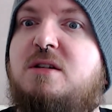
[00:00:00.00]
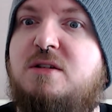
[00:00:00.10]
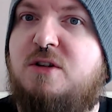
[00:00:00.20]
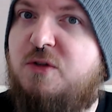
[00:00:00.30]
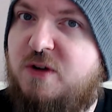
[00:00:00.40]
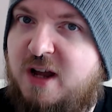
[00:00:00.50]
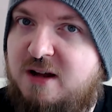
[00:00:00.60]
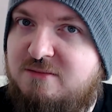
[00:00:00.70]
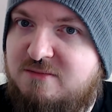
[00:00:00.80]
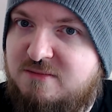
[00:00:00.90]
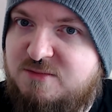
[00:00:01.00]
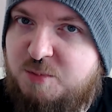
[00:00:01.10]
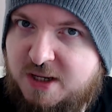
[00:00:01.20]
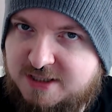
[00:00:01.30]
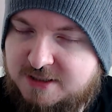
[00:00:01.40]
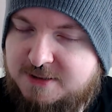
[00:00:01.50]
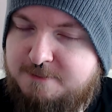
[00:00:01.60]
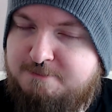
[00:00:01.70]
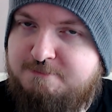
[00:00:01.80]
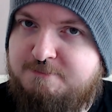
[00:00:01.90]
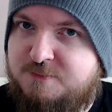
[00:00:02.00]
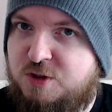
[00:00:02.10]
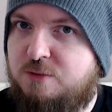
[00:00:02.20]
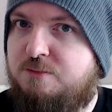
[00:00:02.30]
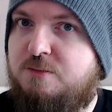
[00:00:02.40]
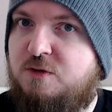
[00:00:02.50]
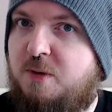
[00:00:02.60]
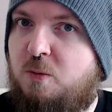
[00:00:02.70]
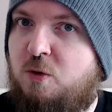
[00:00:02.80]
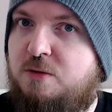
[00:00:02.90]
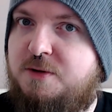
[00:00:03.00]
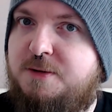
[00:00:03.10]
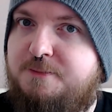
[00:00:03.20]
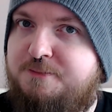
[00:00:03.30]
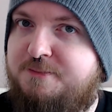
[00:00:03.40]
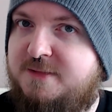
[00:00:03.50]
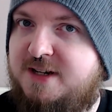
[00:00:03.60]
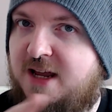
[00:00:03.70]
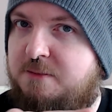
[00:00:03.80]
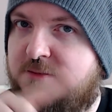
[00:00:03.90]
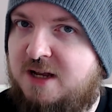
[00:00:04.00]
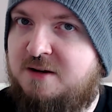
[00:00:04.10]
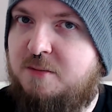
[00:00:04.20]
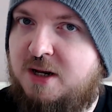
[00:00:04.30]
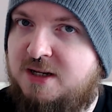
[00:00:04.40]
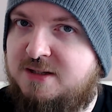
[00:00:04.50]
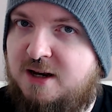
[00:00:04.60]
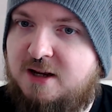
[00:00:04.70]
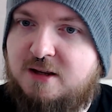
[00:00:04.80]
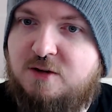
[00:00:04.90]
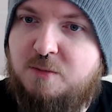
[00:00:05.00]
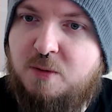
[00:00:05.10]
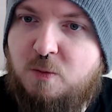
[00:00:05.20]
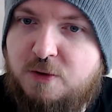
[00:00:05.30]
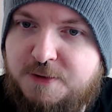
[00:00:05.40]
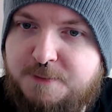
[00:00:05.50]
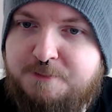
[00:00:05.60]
don't forget playtesting. So you've been warned. DMs and players alike, you've been warned.